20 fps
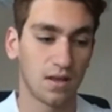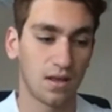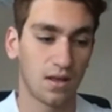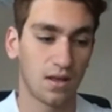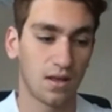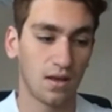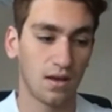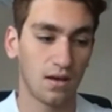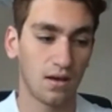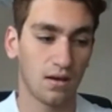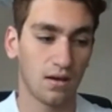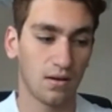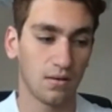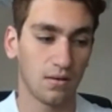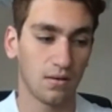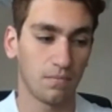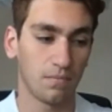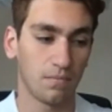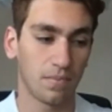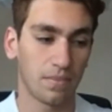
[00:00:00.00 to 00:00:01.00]

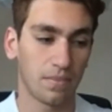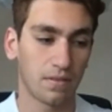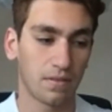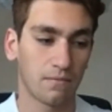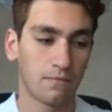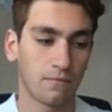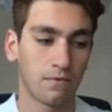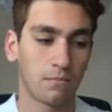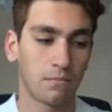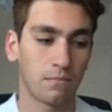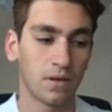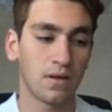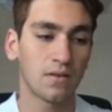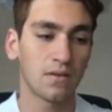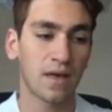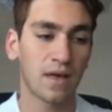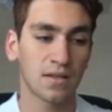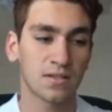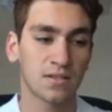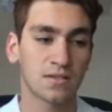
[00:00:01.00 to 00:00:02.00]
um, for me,
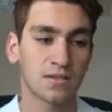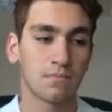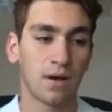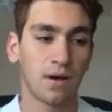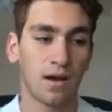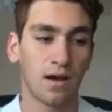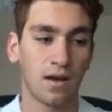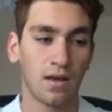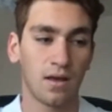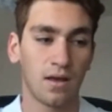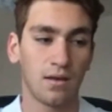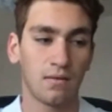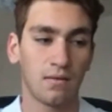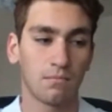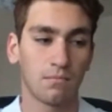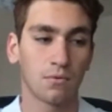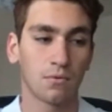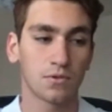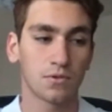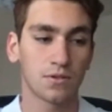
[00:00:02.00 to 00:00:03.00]
that's my
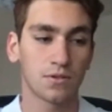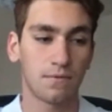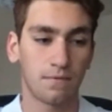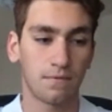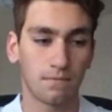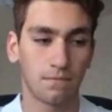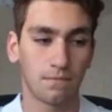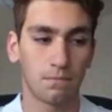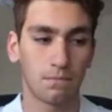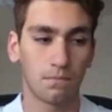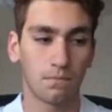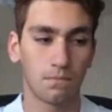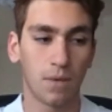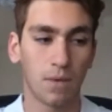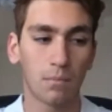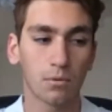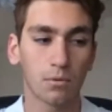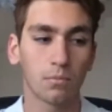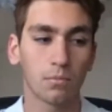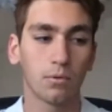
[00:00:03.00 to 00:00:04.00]
most
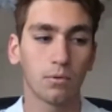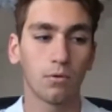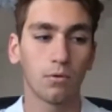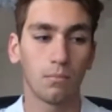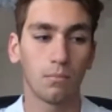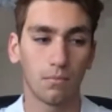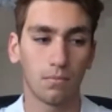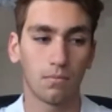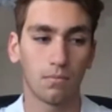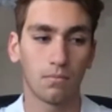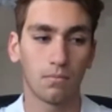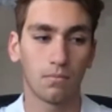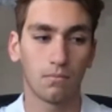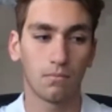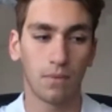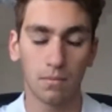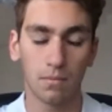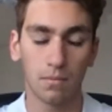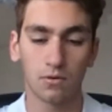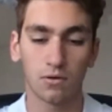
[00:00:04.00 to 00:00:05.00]
memorable
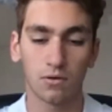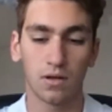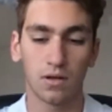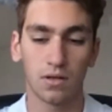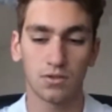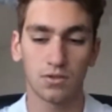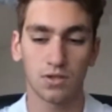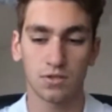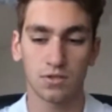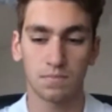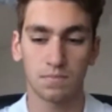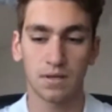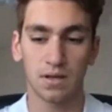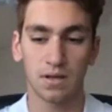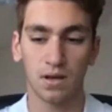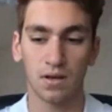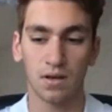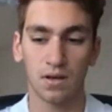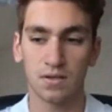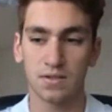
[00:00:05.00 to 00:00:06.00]
memory, just
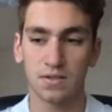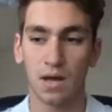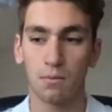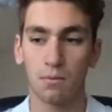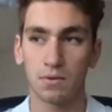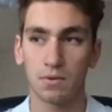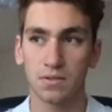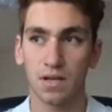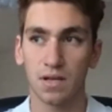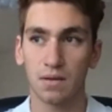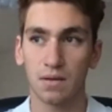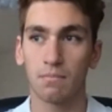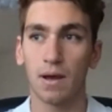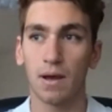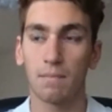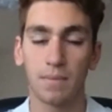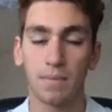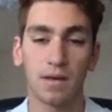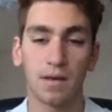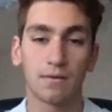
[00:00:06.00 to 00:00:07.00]
because that was like my
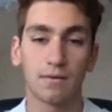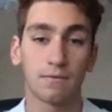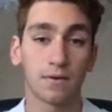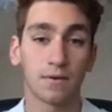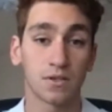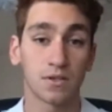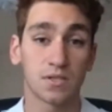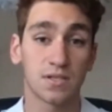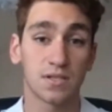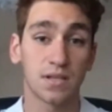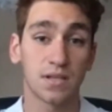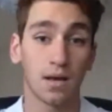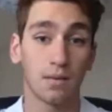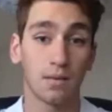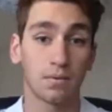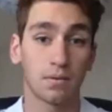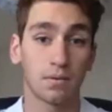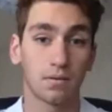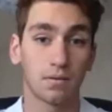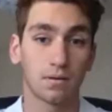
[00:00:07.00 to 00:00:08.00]
big first step.
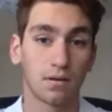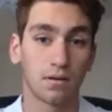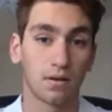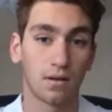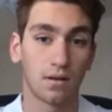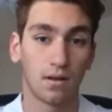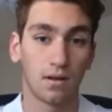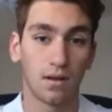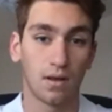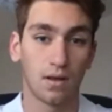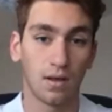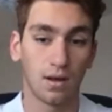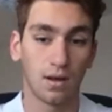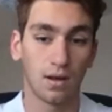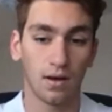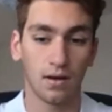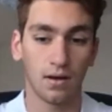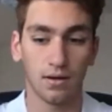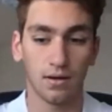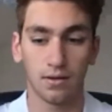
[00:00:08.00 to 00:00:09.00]

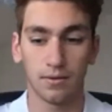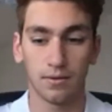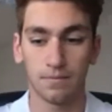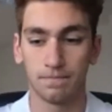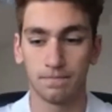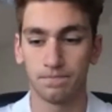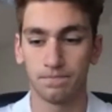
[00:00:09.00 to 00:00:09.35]
Um,